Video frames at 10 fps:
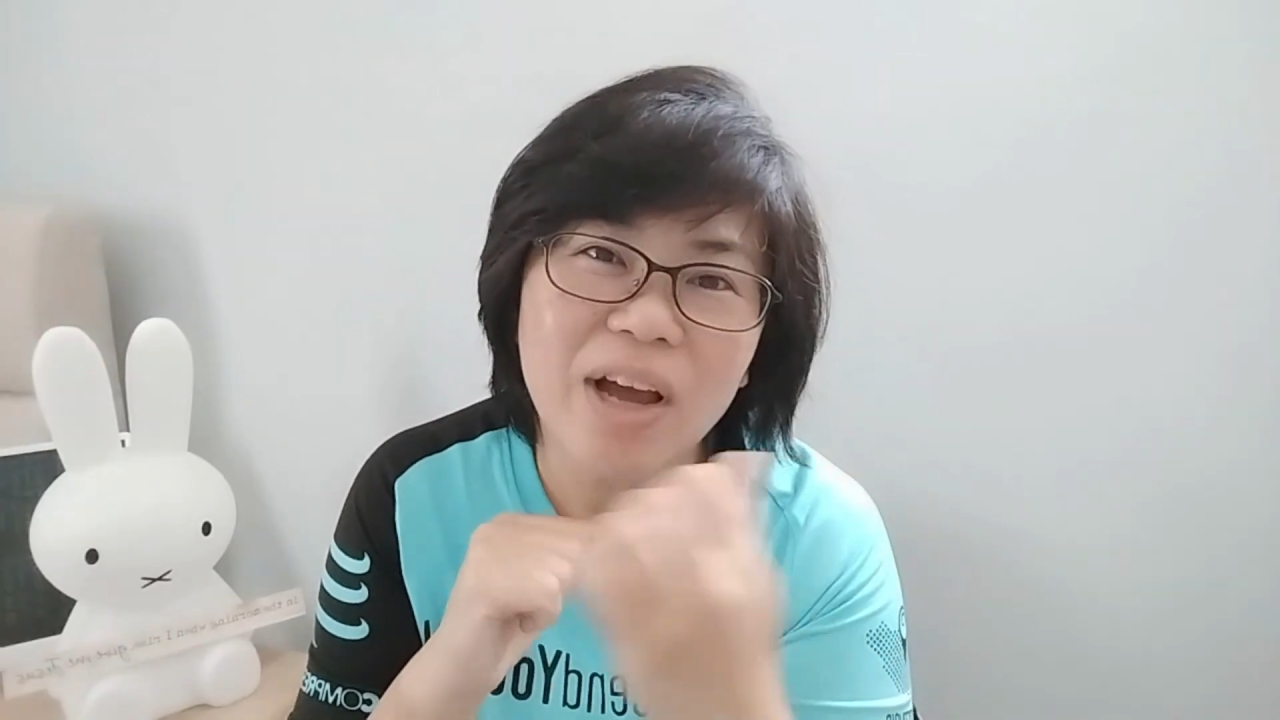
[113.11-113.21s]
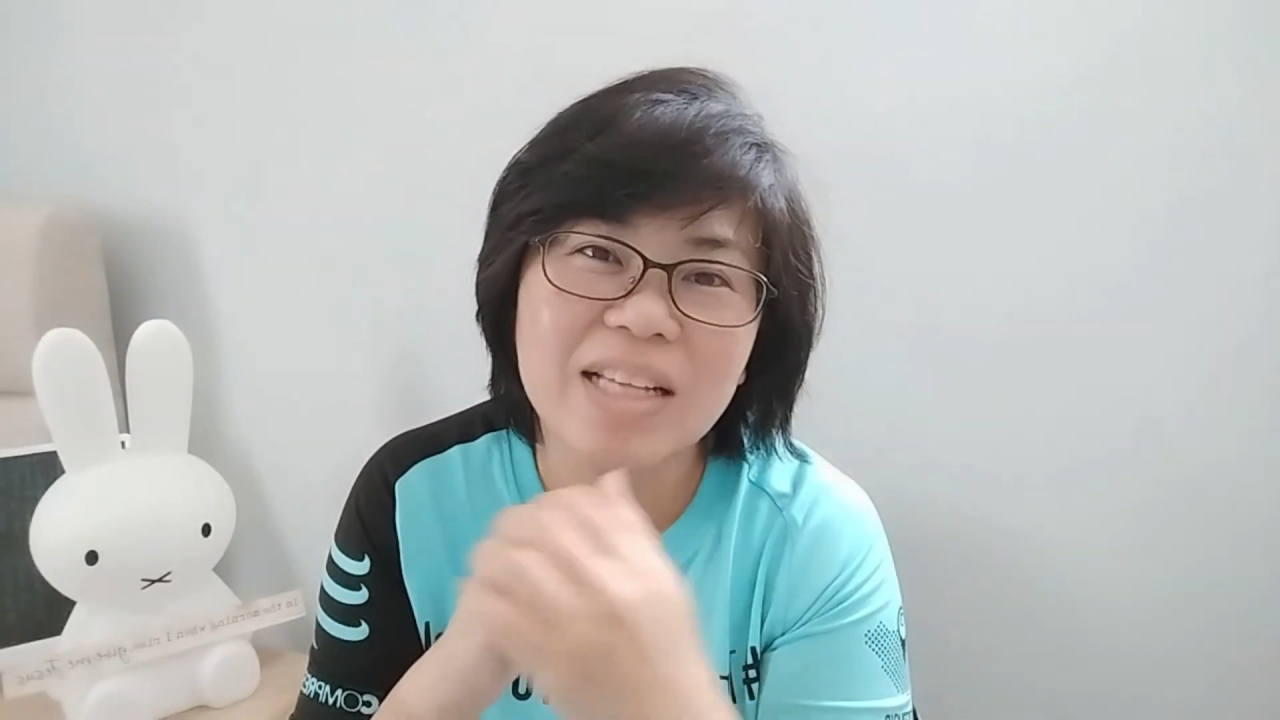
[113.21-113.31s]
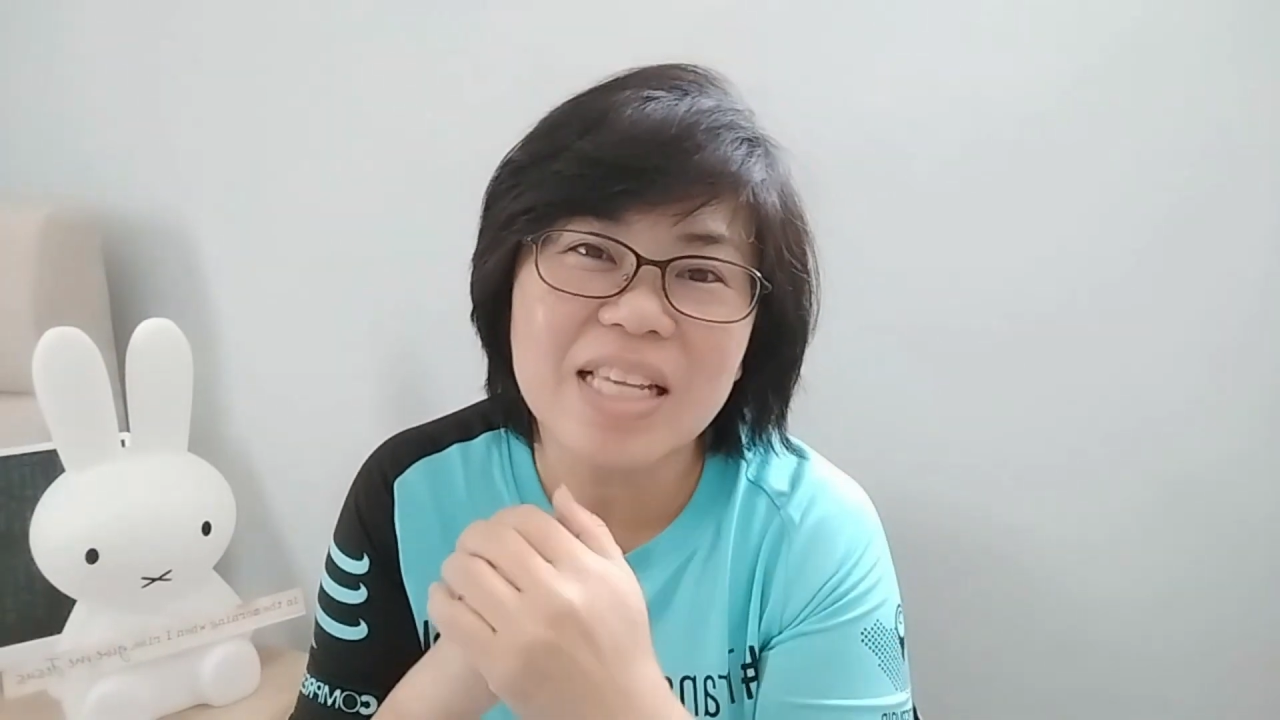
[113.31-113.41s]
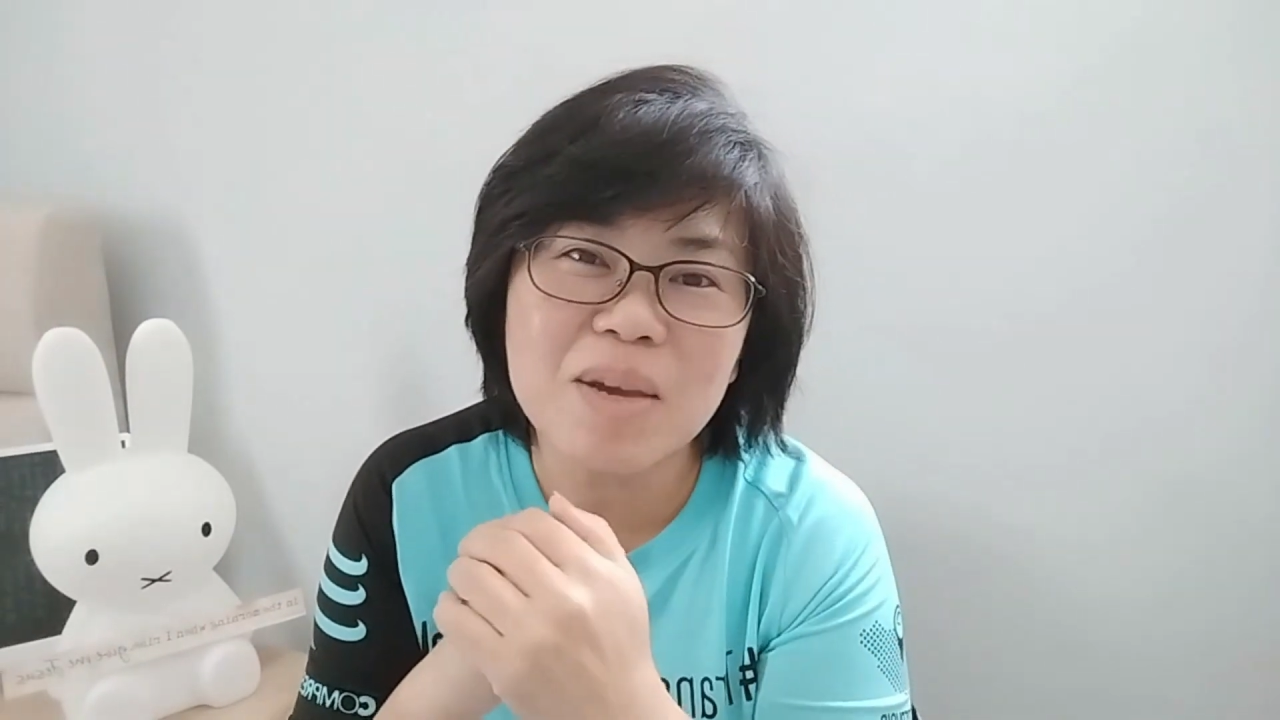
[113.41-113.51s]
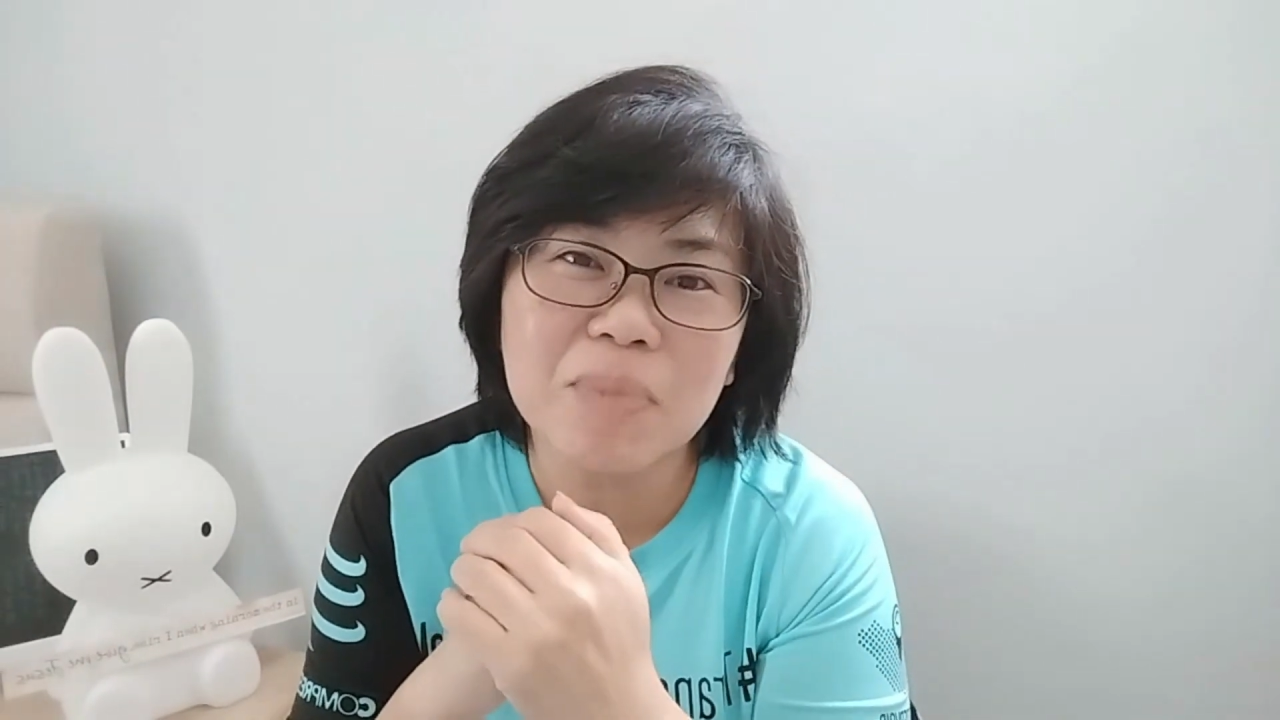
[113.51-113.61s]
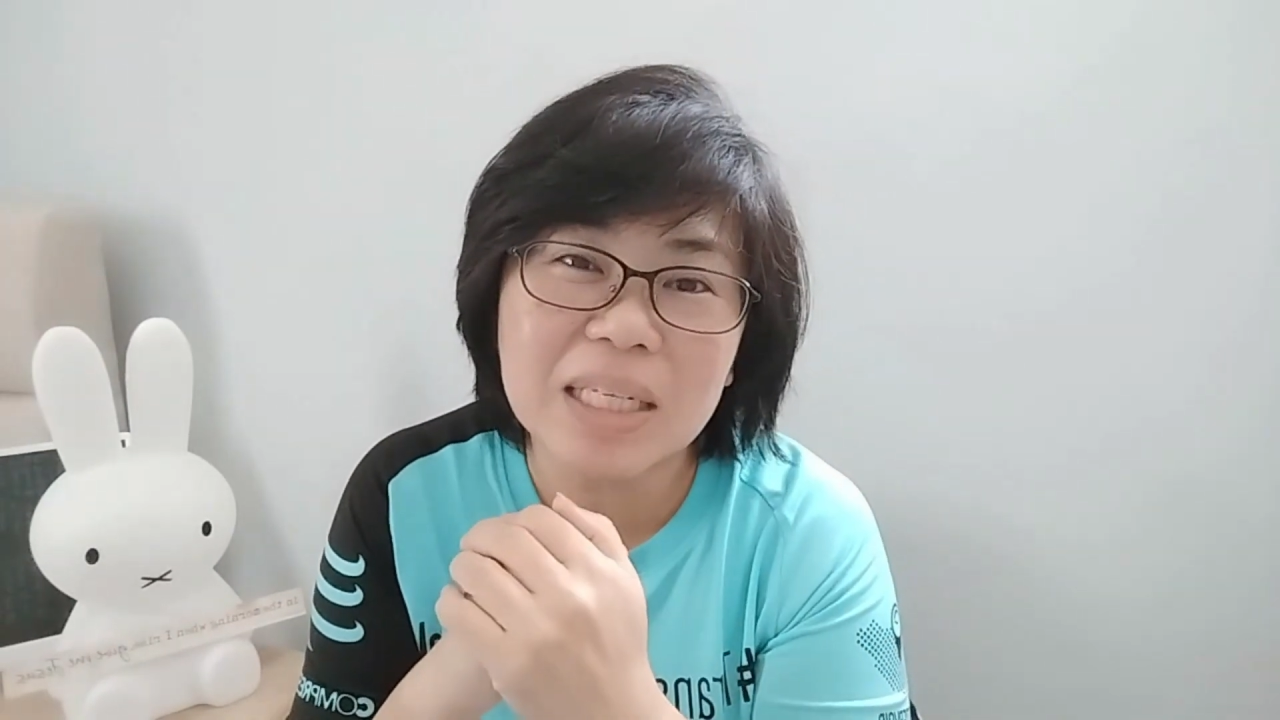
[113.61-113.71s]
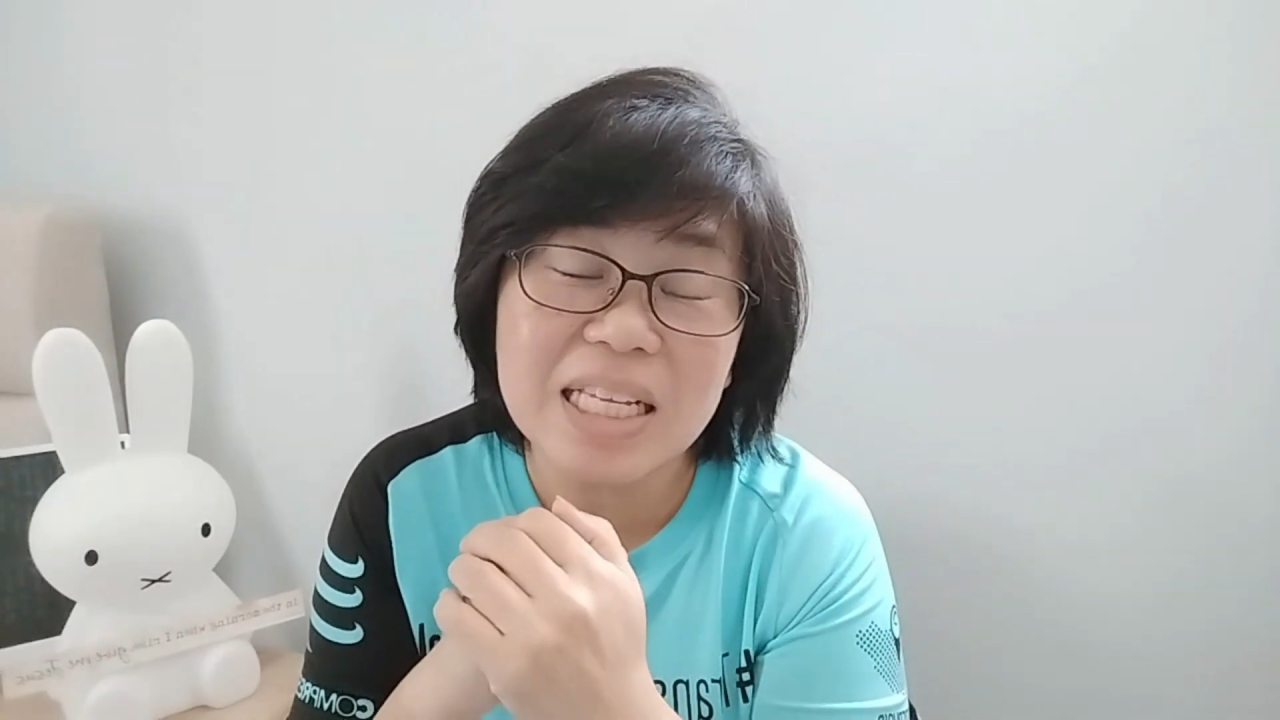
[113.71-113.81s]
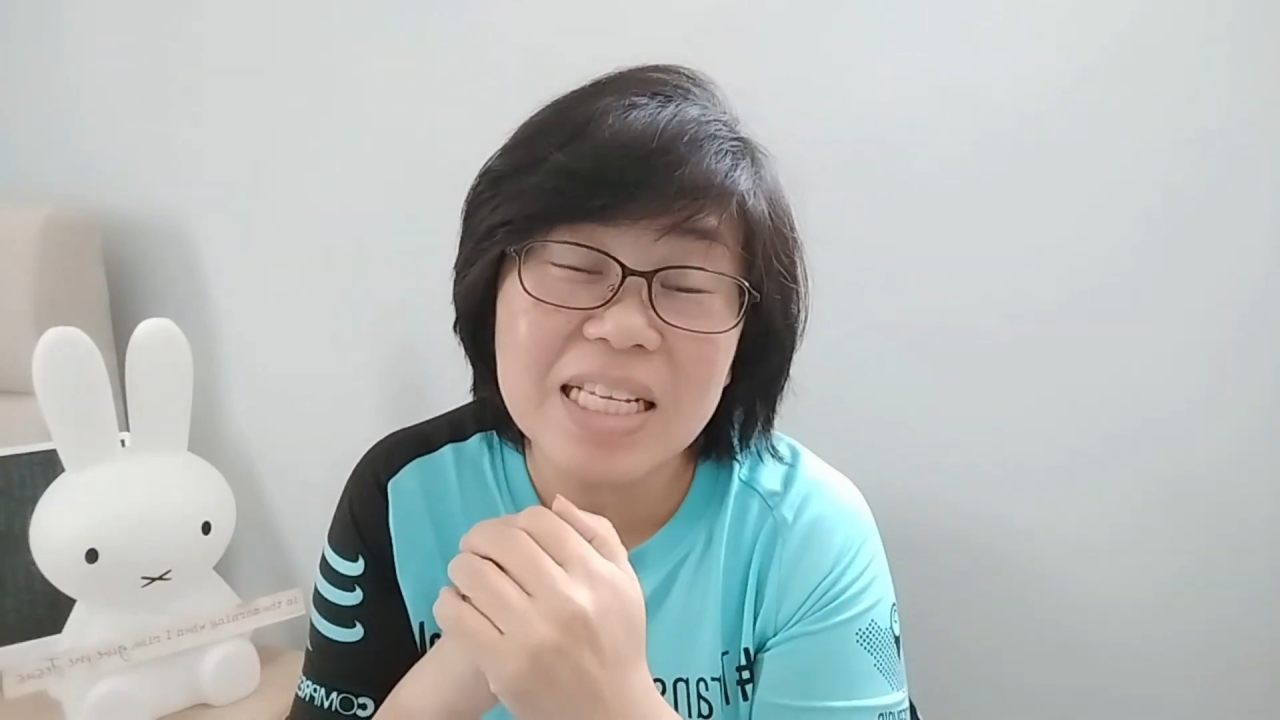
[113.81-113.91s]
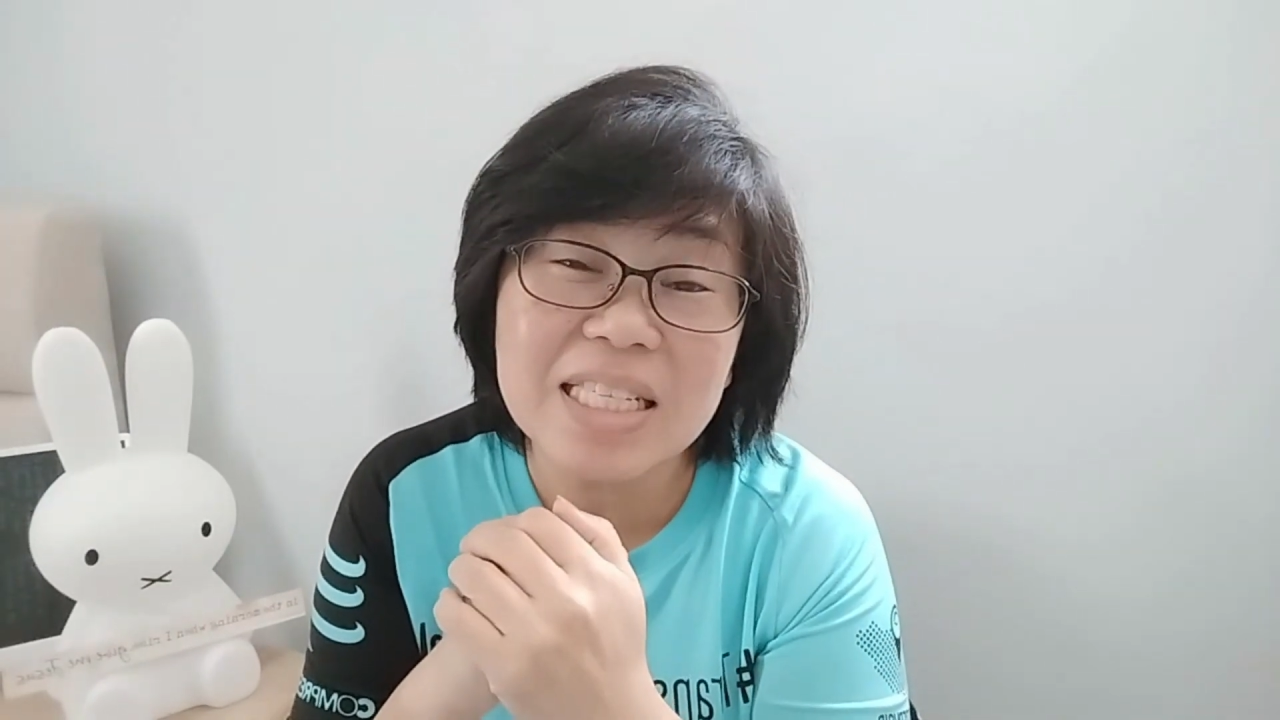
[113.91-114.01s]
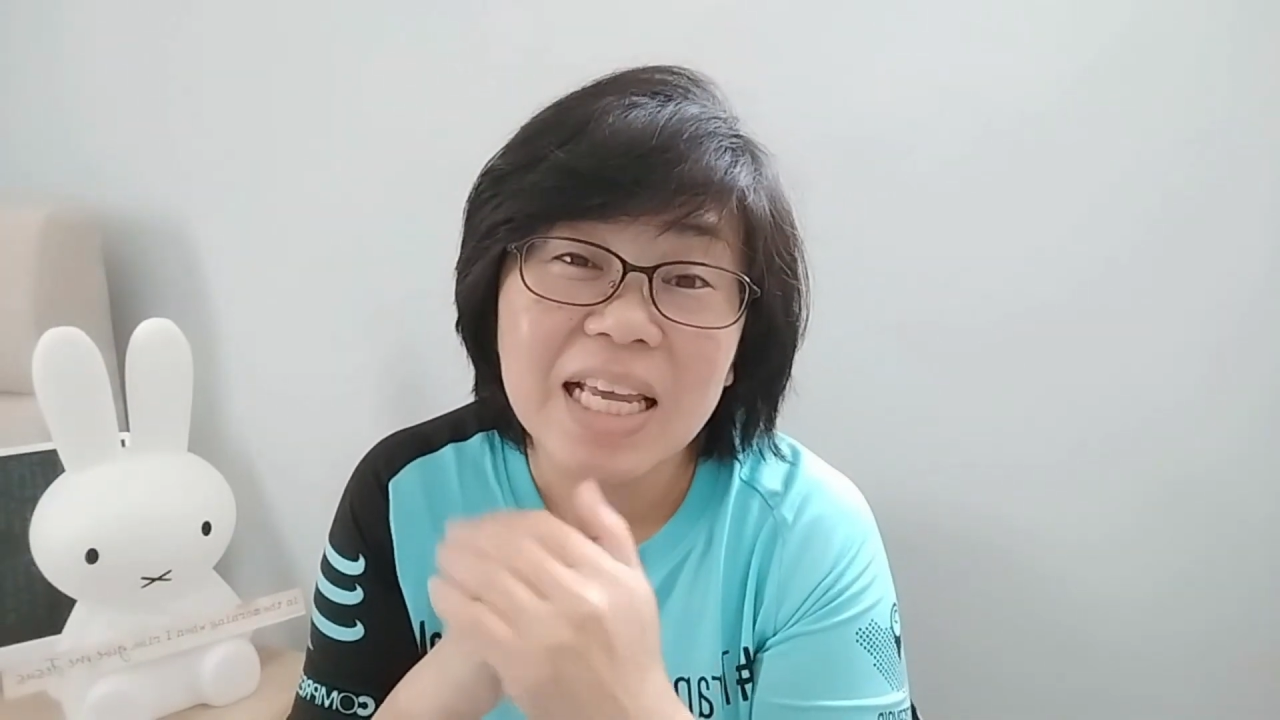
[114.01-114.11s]
SA
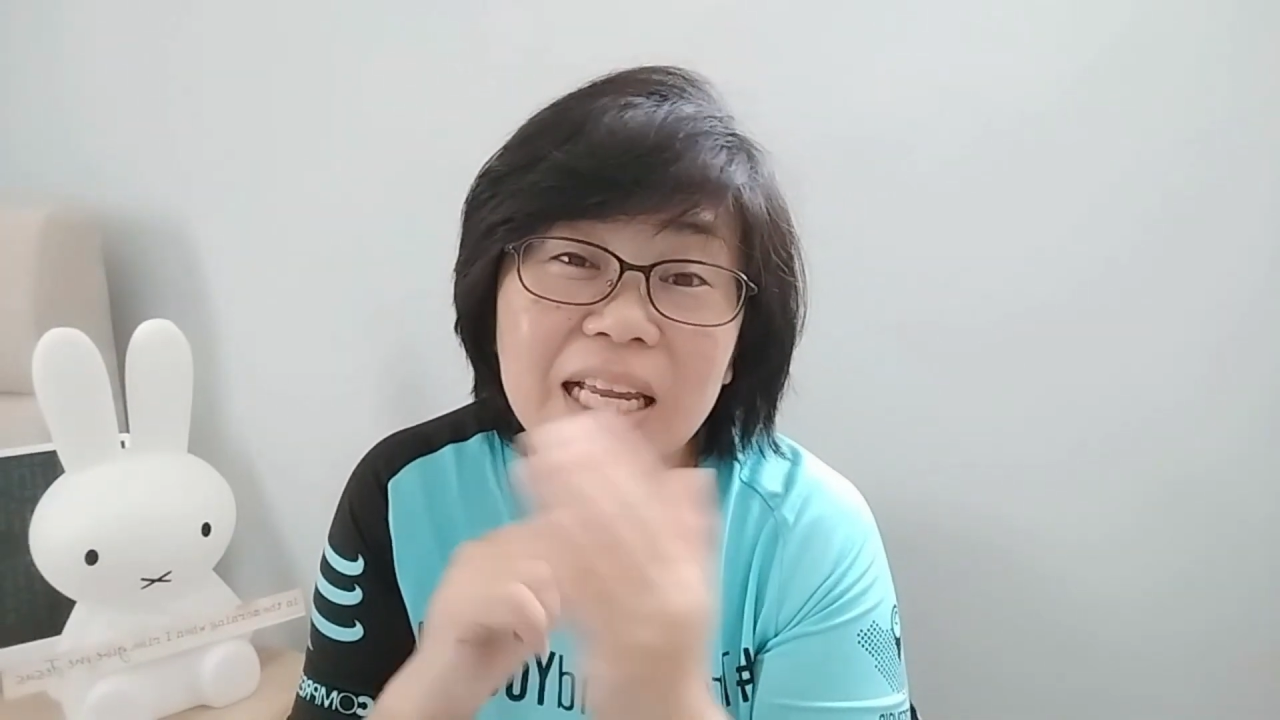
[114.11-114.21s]
monies